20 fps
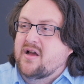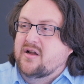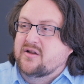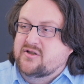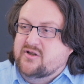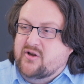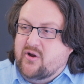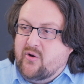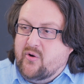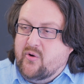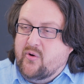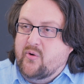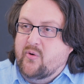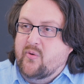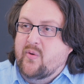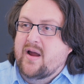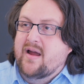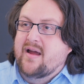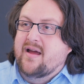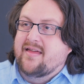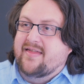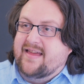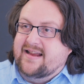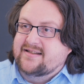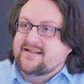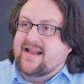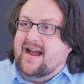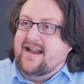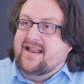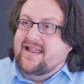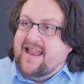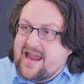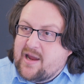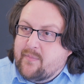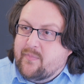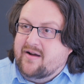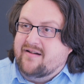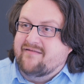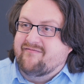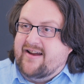to things like
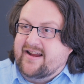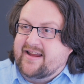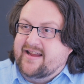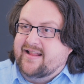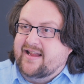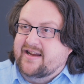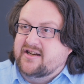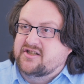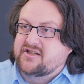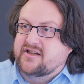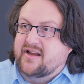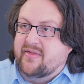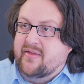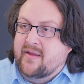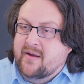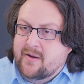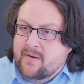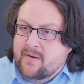labour regulation.